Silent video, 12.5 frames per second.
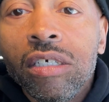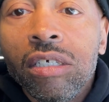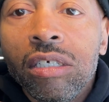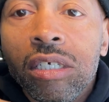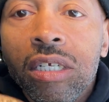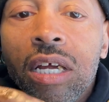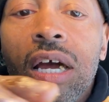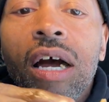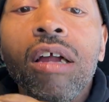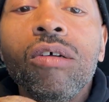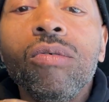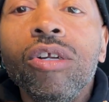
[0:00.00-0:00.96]
See that? I
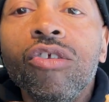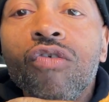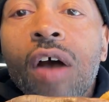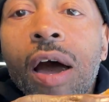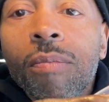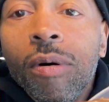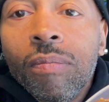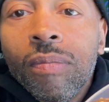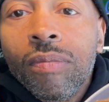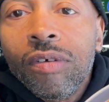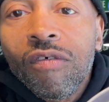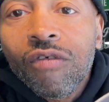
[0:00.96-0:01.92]
don't want to drop them.
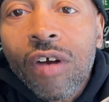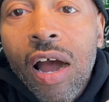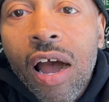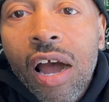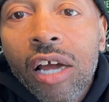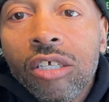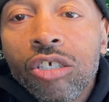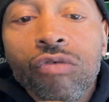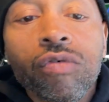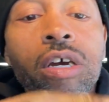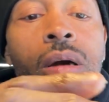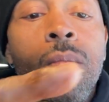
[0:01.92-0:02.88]
Fried
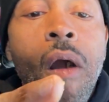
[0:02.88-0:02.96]
shrimp.